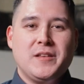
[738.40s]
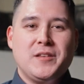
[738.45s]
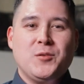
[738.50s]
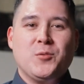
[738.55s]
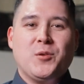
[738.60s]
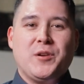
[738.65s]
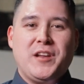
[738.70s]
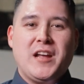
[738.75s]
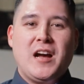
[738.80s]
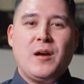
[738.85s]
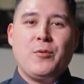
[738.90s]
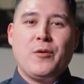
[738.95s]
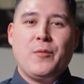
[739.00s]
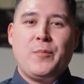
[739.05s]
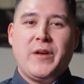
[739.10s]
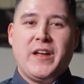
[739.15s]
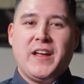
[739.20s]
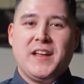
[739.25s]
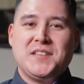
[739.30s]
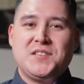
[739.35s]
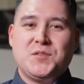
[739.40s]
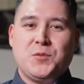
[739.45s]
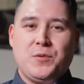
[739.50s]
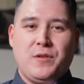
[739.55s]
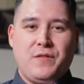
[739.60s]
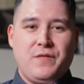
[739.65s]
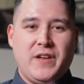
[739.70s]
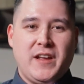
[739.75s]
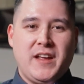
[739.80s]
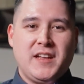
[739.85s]
You are now prepared to
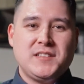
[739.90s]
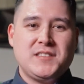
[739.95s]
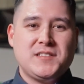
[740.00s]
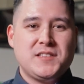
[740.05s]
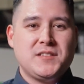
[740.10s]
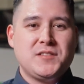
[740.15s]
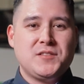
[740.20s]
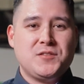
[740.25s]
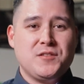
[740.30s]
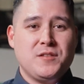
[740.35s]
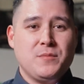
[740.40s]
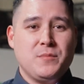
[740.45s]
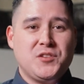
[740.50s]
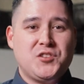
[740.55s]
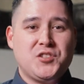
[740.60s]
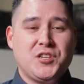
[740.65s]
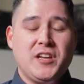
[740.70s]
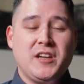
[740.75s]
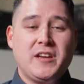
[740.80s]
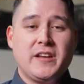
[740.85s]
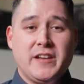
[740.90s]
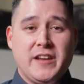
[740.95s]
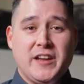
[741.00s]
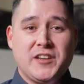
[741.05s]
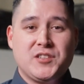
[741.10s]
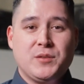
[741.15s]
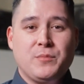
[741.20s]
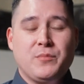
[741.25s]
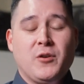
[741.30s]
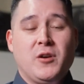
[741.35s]
advance to the machine
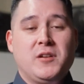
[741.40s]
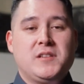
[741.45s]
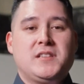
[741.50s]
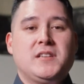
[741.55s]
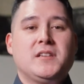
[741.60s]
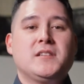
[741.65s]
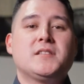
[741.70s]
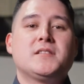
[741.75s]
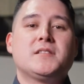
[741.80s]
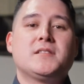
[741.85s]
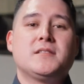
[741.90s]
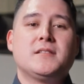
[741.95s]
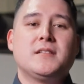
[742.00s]
connection process,